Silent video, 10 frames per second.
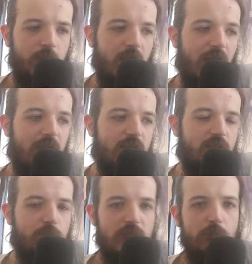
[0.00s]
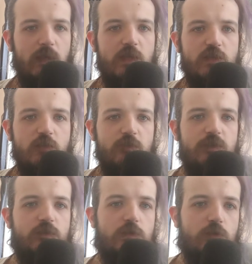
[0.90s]
and his manipulation of
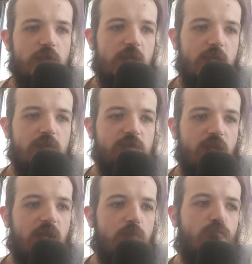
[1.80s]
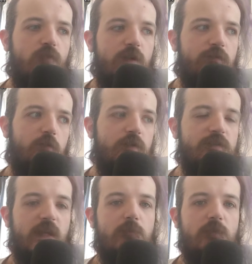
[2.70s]
it. So you can hear the same riff or the
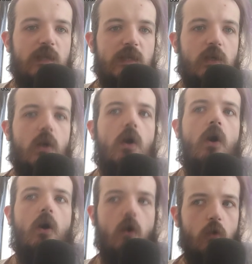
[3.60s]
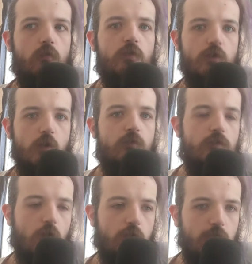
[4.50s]
same lick over and over
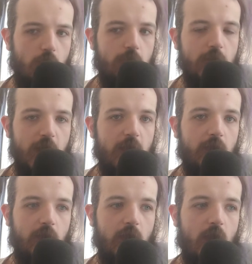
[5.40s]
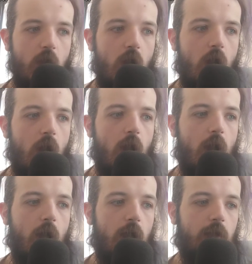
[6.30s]
and over and over again,
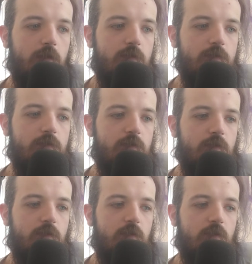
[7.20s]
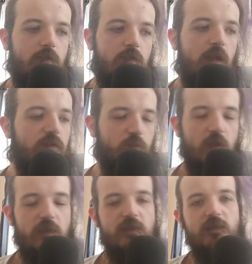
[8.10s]
and that's
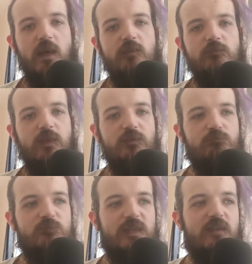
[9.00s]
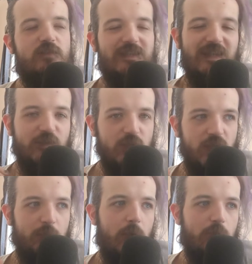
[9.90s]
one of the things that I like tend to
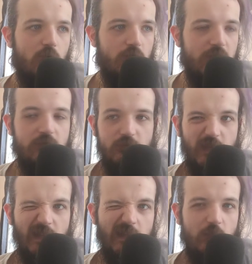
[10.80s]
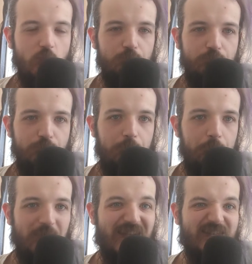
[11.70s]
dislike about prog, hearing there's like little
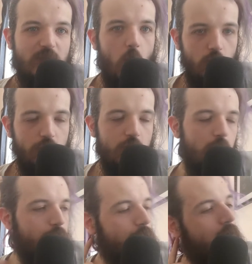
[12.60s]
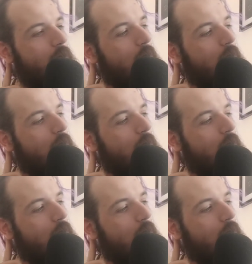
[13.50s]
bits over and over.